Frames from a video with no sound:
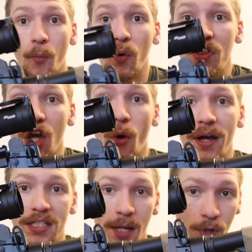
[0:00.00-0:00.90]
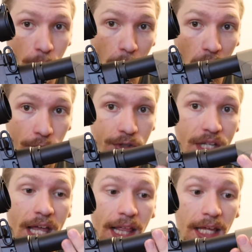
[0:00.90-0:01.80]
with the OSW
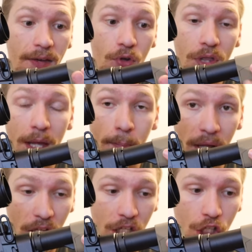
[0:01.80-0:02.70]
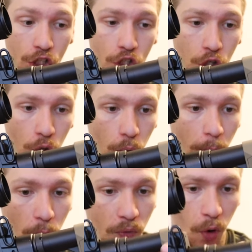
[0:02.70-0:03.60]
models, they give you the ability to
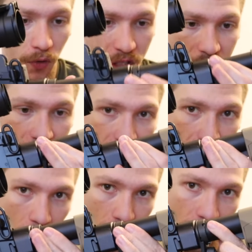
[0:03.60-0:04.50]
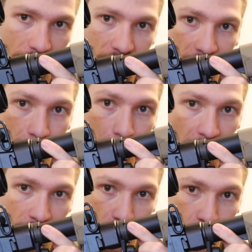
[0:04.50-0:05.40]
move over to these AR-15
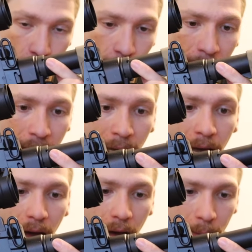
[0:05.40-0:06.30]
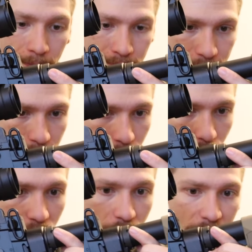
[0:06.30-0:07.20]
buffer tube
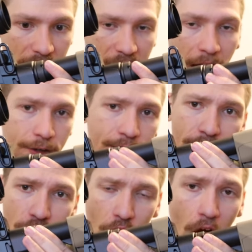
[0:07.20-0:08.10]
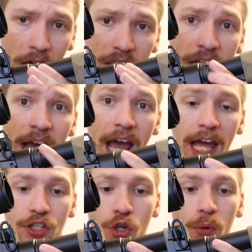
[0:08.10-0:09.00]
styles of stocks.
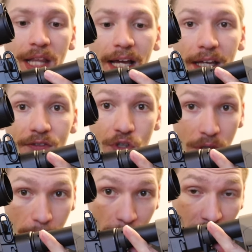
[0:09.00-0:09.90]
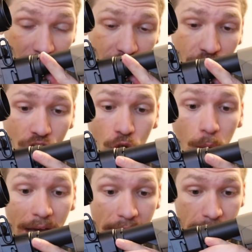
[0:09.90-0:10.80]
And so what that gives you the ability to
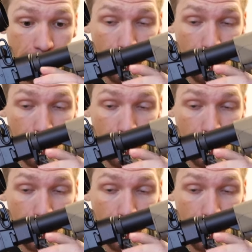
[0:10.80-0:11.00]
do is